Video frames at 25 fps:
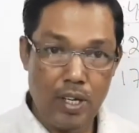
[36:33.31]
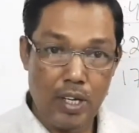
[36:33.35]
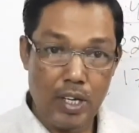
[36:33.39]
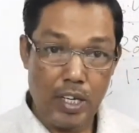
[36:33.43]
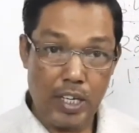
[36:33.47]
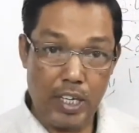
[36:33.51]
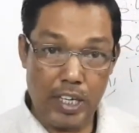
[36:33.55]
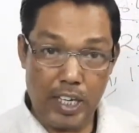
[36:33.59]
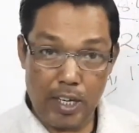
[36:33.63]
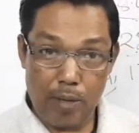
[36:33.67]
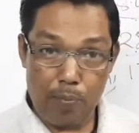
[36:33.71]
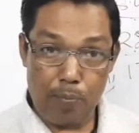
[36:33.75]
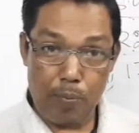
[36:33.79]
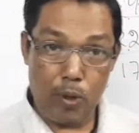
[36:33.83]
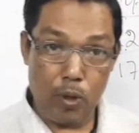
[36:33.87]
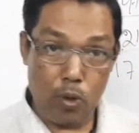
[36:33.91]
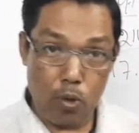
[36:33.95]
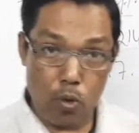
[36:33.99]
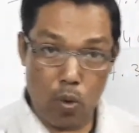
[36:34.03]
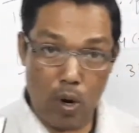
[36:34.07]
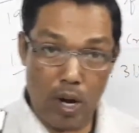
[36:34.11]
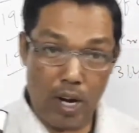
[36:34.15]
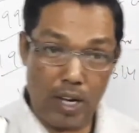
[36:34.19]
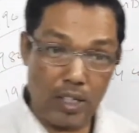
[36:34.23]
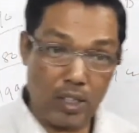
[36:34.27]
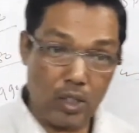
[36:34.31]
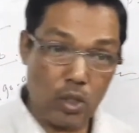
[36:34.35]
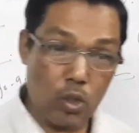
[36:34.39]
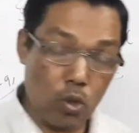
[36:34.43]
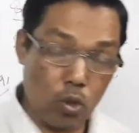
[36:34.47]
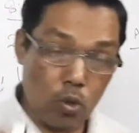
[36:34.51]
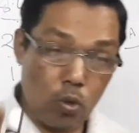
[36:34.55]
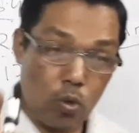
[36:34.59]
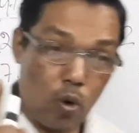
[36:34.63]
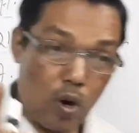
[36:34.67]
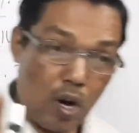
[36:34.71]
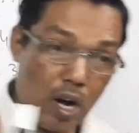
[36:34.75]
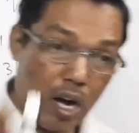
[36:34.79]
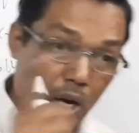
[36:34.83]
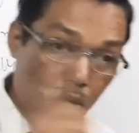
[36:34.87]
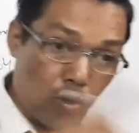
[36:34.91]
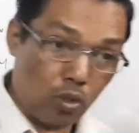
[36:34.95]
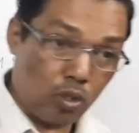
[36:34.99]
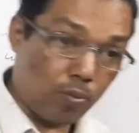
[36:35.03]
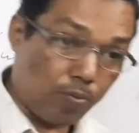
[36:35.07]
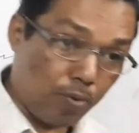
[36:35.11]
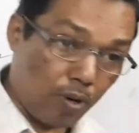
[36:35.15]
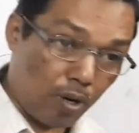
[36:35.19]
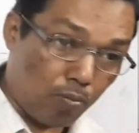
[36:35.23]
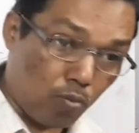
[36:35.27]
if you want to go out
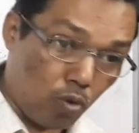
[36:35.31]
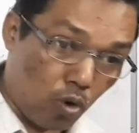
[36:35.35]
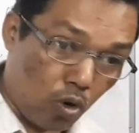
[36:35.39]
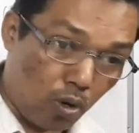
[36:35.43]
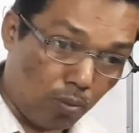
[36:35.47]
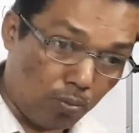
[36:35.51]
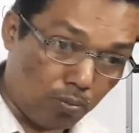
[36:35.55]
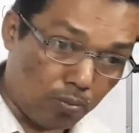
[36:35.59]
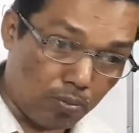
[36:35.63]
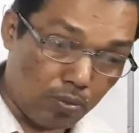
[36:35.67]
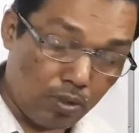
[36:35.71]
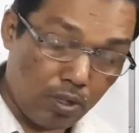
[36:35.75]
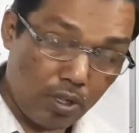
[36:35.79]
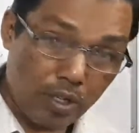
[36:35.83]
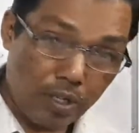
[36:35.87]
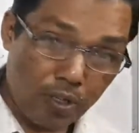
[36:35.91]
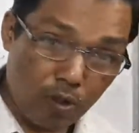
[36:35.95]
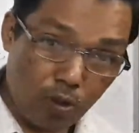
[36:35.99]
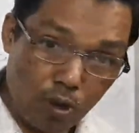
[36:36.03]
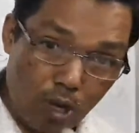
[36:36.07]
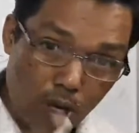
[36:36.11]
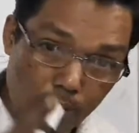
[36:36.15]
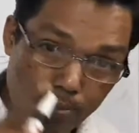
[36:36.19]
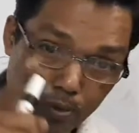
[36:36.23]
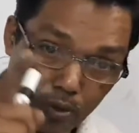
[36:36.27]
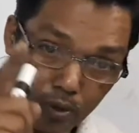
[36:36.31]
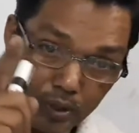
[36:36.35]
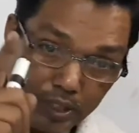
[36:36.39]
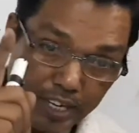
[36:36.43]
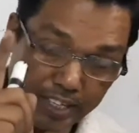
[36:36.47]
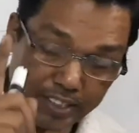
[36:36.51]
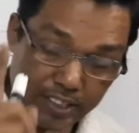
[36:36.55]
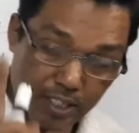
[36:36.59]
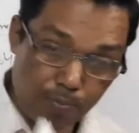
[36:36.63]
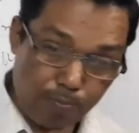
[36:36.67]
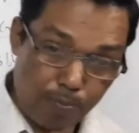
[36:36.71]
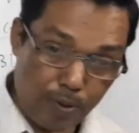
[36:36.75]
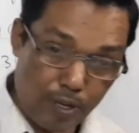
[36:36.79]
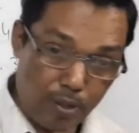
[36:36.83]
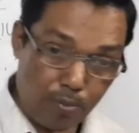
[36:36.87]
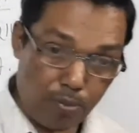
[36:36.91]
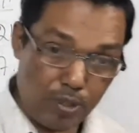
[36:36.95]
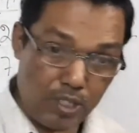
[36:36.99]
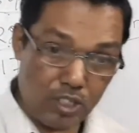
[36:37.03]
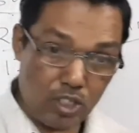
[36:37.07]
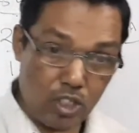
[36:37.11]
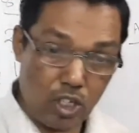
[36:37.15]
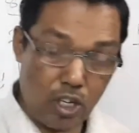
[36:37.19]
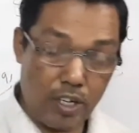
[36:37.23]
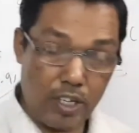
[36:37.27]
from home, you have to take the
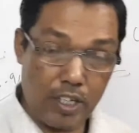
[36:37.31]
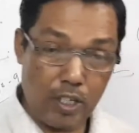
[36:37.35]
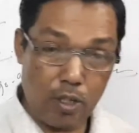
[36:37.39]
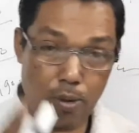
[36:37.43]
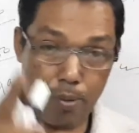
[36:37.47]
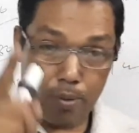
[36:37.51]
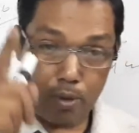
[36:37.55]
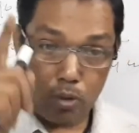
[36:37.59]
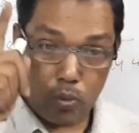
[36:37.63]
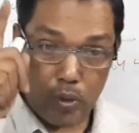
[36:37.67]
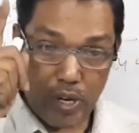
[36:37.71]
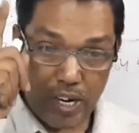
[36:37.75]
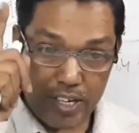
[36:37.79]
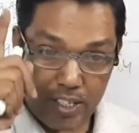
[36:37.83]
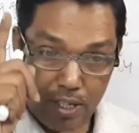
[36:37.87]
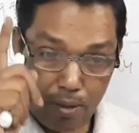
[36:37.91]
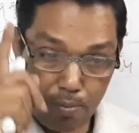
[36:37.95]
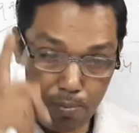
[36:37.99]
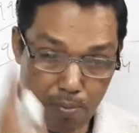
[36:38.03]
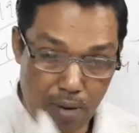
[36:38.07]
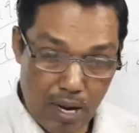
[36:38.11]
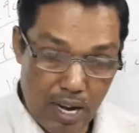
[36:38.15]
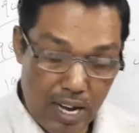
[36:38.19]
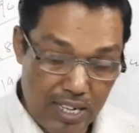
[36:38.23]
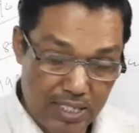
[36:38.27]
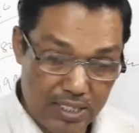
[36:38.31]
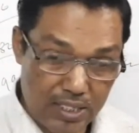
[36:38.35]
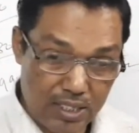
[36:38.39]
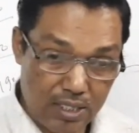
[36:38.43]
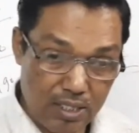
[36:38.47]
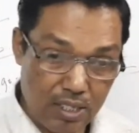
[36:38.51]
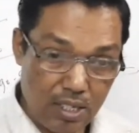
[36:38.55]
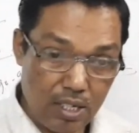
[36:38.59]
permission, you have to wear the mask,